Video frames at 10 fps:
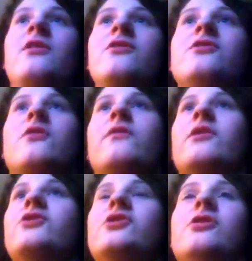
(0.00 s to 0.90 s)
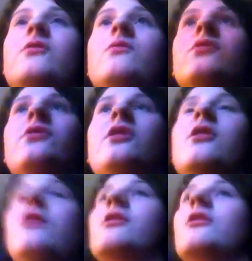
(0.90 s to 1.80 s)
starvation, world
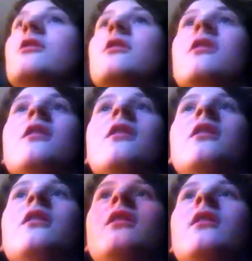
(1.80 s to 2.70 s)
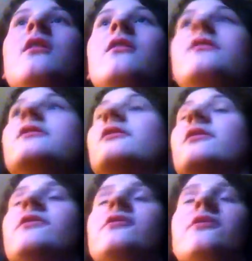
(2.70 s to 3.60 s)
hunger, same
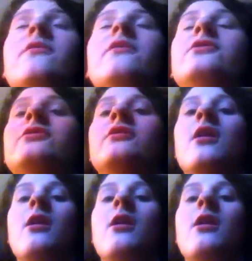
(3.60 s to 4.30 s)
thing as starvation,